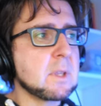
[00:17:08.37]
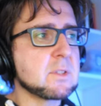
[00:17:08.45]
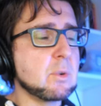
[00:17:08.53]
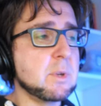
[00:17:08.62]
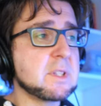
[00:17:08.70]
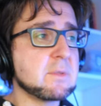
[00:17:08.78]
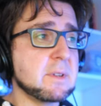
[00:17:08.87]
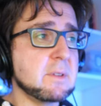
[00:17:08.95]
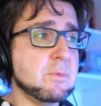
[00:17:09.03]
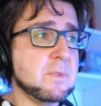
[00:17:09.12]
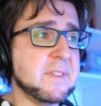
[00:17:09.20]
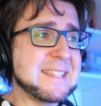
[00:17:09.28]
So if
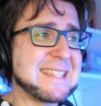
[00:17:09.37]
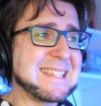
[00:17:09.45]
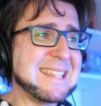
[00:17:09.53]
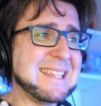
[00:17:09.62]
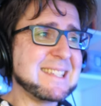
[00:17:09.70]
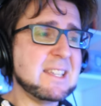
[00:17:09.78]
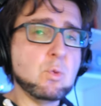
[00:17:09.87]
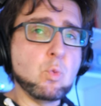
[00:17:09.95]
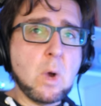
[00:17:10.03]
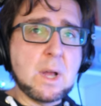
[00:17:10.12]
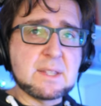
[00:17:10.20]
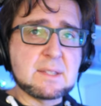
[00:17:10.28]
it's
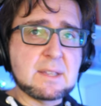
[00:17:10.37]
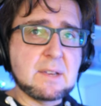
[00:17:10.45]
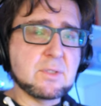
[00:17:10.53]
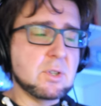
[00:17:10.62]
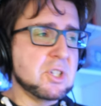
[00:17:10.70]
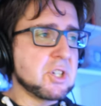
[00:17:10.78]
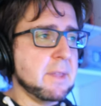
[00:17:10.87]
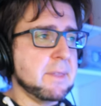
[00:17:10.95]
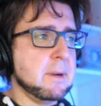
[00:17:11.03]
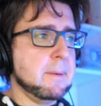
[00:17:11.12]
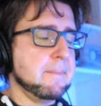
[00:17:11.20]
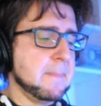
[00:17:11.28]
16 ones after each
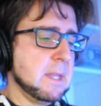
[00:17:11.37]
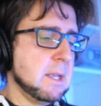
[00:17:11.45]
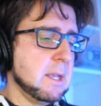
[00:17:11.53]
other,